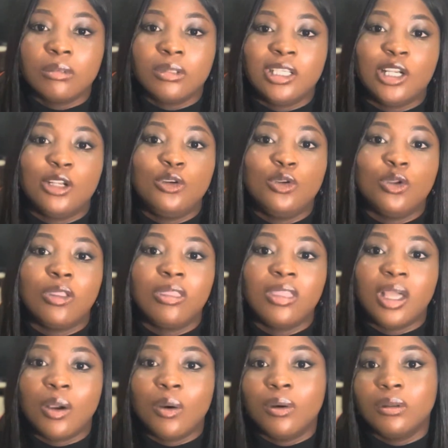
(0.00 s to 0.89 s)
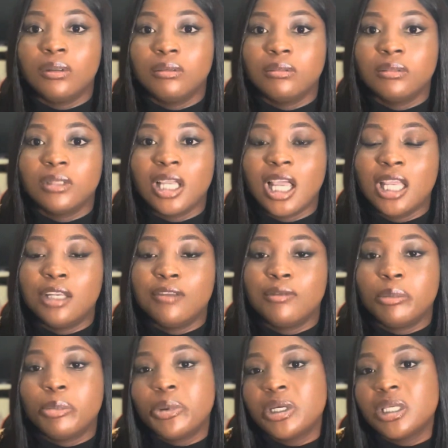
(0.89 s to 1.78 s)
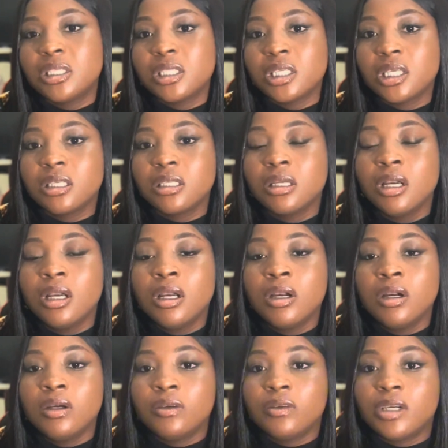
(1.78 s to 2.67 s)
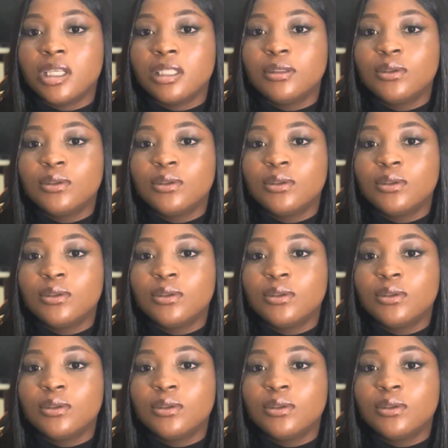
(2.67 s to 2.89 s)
they are not that kind of a person, right?